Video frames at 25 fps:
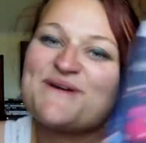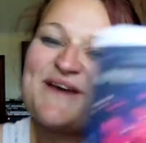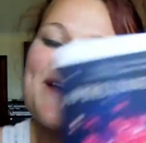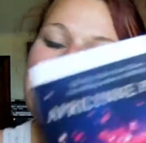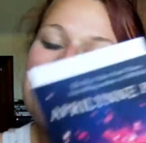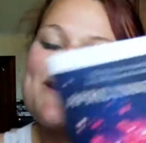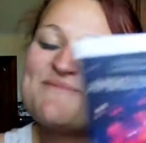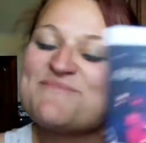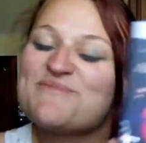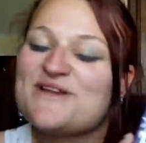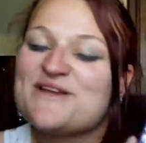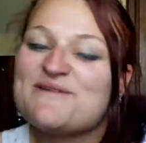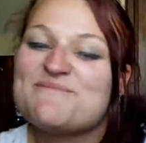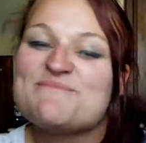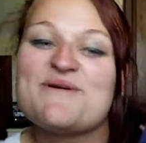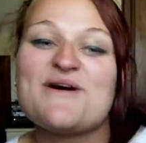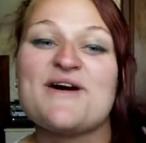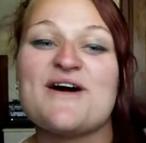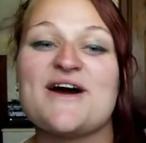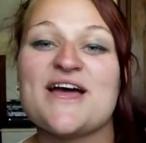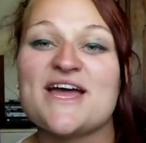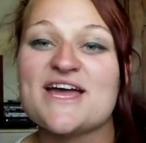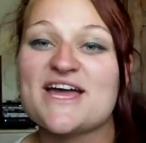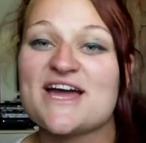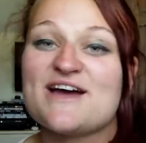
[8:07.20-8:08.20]
by April M.
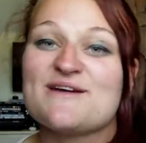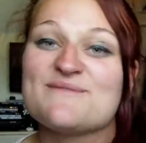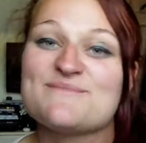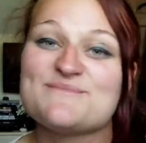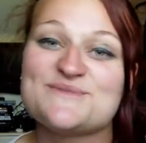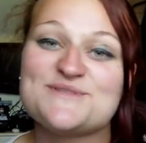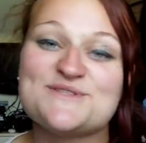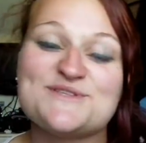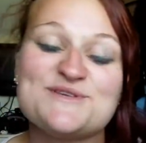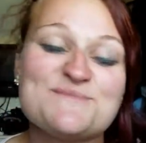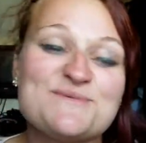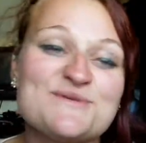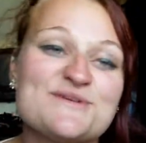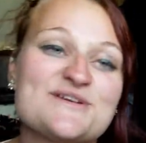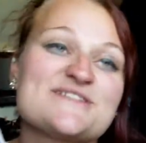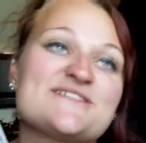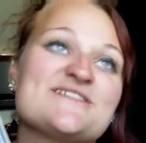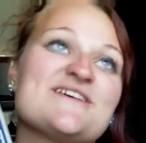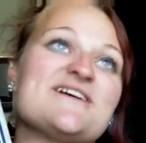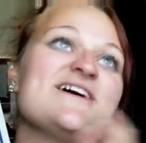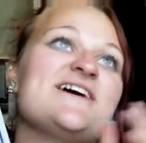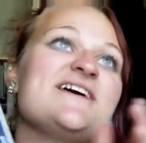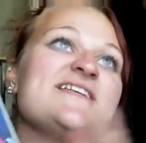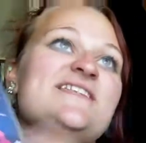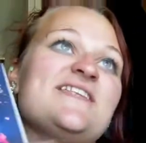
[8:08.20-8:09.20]
Pike. I'm super
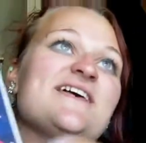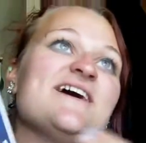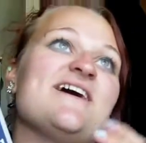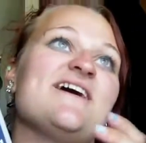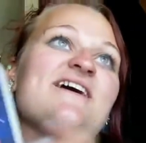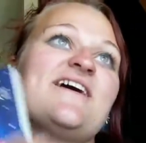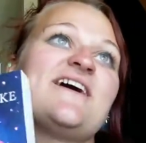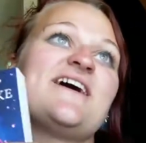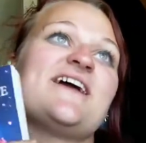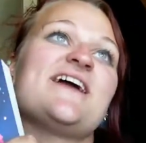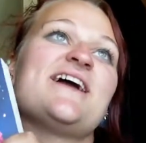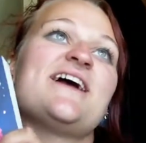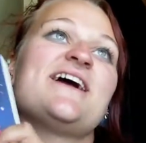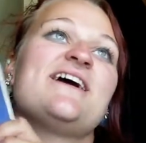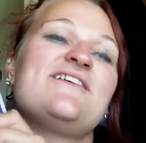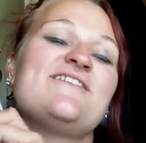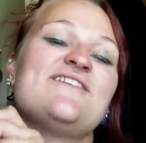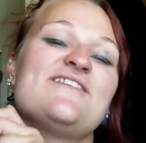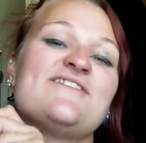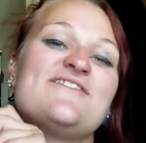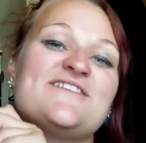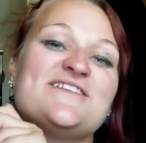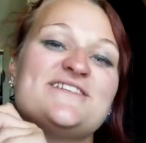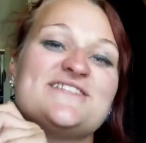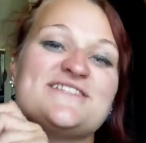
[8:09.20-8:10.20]
excited that I
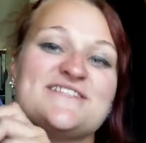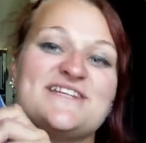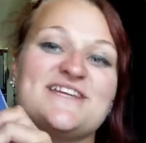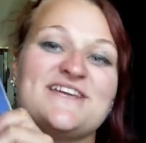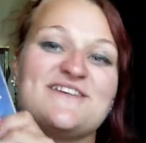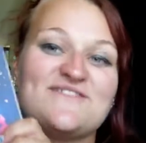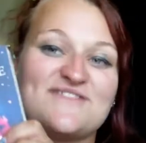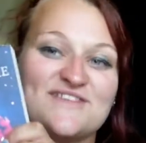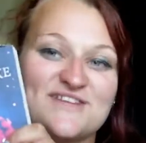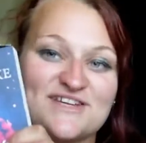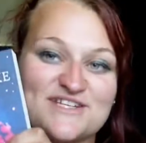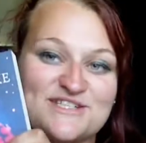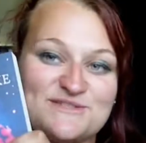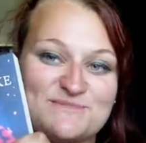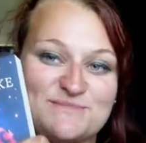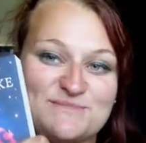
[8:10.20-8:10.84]
received this